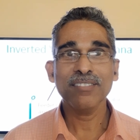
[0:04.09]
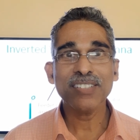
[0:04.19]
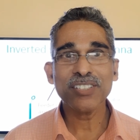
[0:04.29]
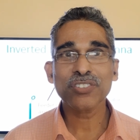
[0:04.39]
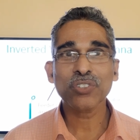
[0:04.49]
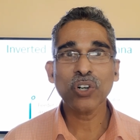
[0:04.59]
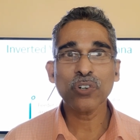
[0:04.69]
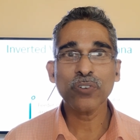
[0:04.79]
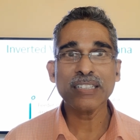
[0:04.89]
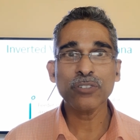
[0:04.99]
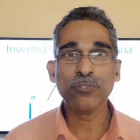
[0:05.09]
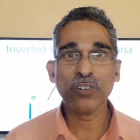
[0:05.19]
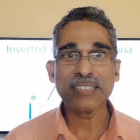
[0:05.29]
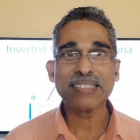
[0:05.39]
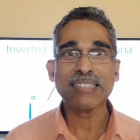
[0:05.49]
which is often the
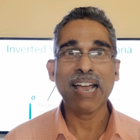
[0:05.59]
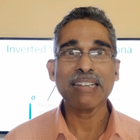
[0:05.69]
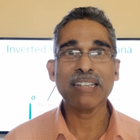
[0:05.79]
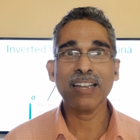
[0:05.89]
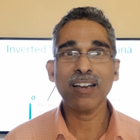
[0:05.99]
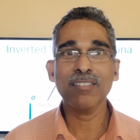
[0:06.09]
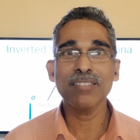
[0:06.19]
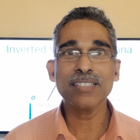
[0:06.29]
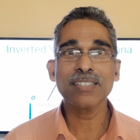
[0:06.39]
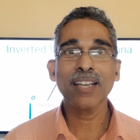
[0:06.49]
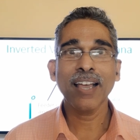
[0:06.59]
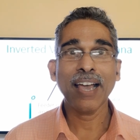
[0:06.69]
first antenna which